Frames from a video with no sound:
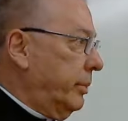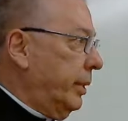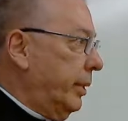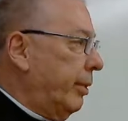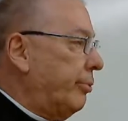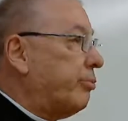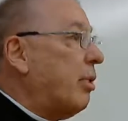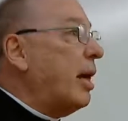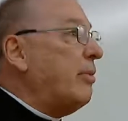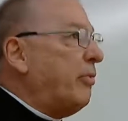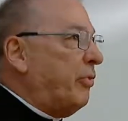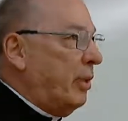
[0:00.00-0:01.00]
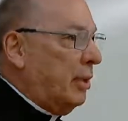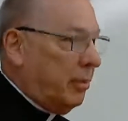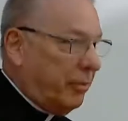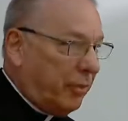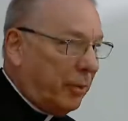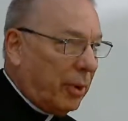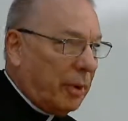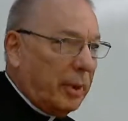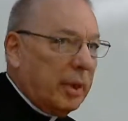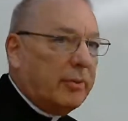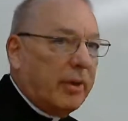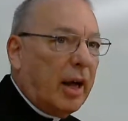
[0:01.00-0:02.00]
you know, rife for
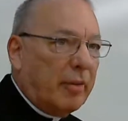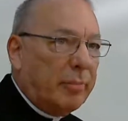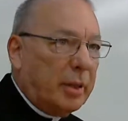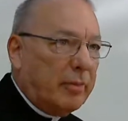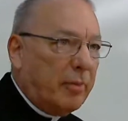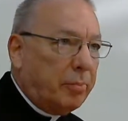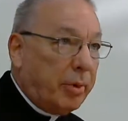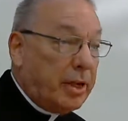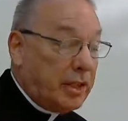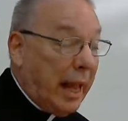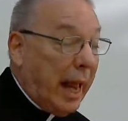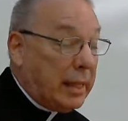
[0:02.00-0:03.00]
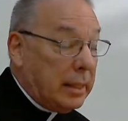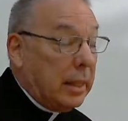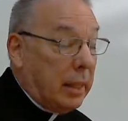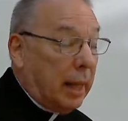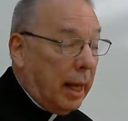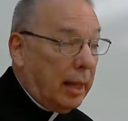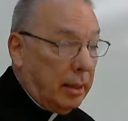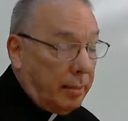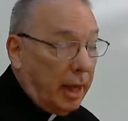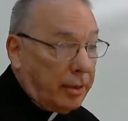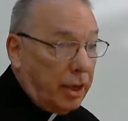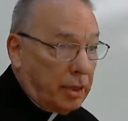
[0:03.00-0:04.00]
the involvement of a priest, and in
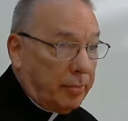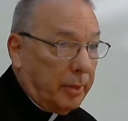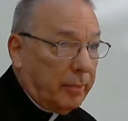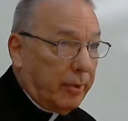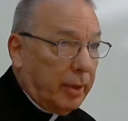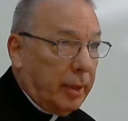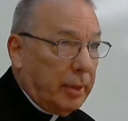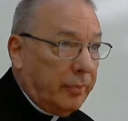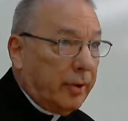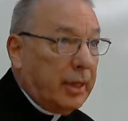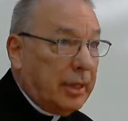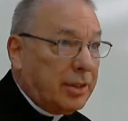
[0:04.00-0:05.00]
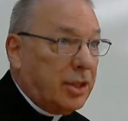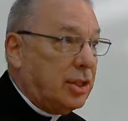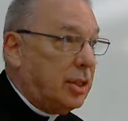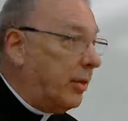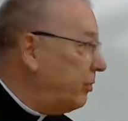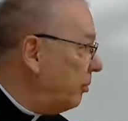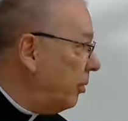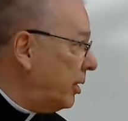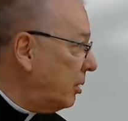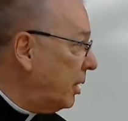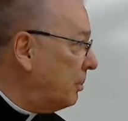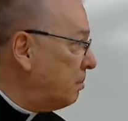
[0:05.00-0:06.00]
my judgment, very, very necessary for
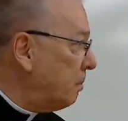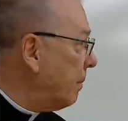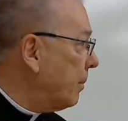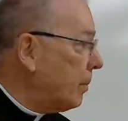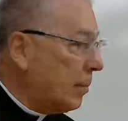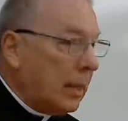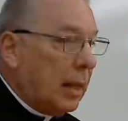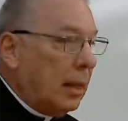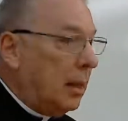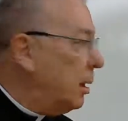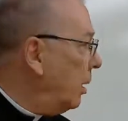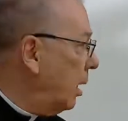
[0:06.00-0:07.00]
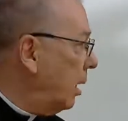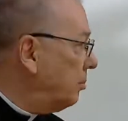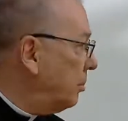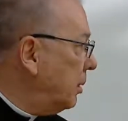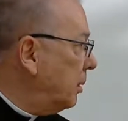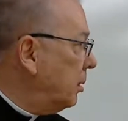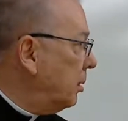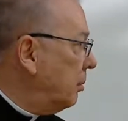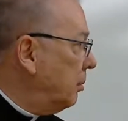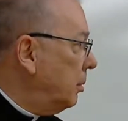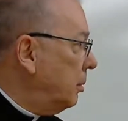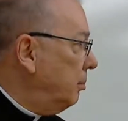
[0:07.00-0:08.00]
them. Huh?
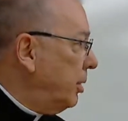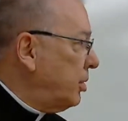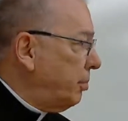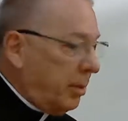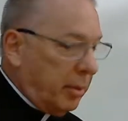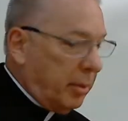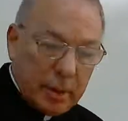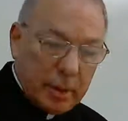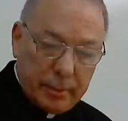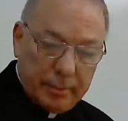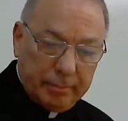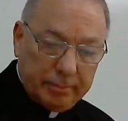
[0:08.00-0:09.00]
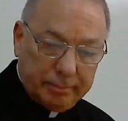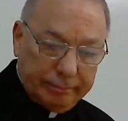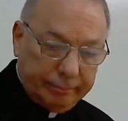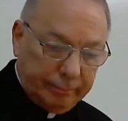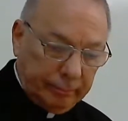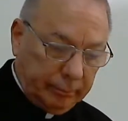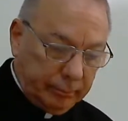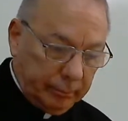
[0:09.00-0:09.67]
Bishop, do you want to?